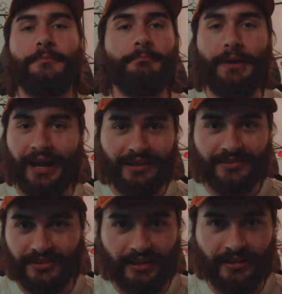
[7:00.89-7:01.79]

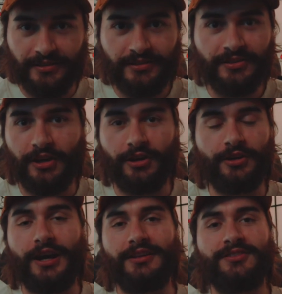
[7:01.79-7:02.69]
magazines are
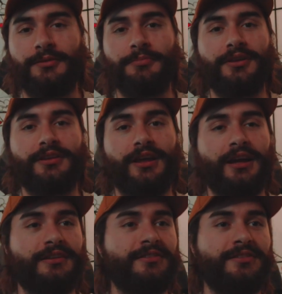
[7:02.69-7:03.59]
not something
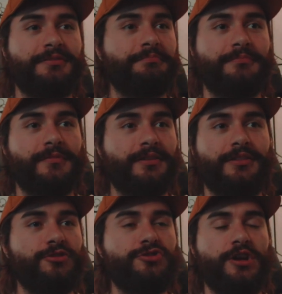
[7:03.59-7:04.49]
that
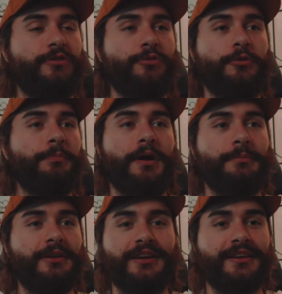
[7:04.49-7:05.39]
the general
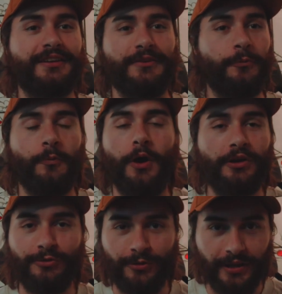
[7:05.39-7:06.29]
public
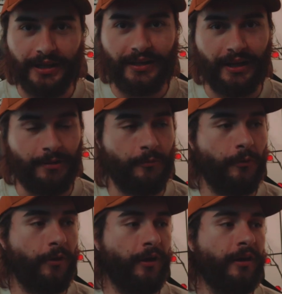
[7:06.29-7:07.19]
want or need
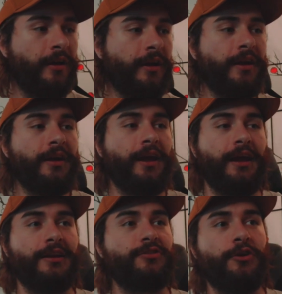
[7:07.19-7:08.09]
anymore,
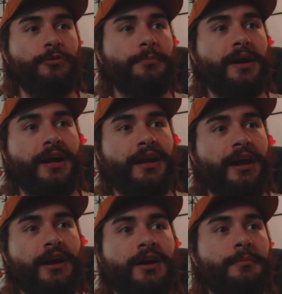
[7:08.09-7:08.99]
and it's owned
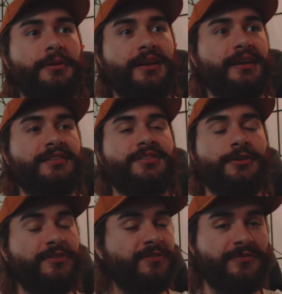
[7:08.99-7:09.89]
by a company that
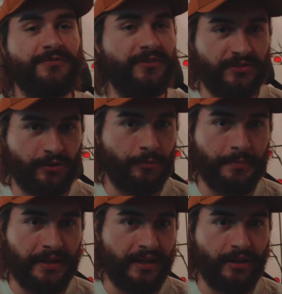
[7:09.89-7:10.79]
sells physical
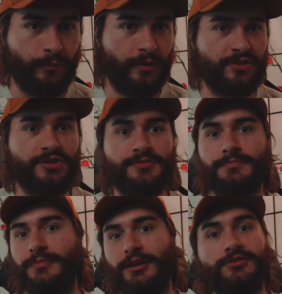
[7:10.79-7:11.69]
media, which
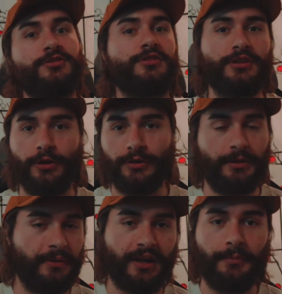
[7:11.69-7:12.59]
is
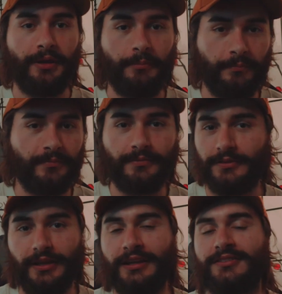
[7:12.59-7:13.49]
slowly becoming
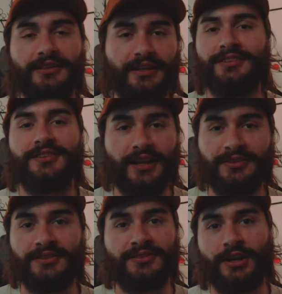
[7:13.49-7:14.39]
less and less
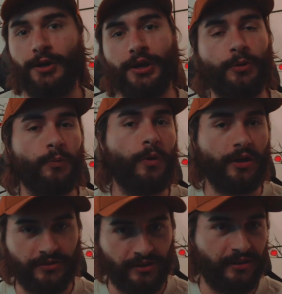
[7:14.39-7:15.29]
necessary or
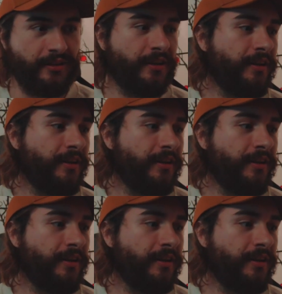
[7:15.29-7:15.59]
wanted.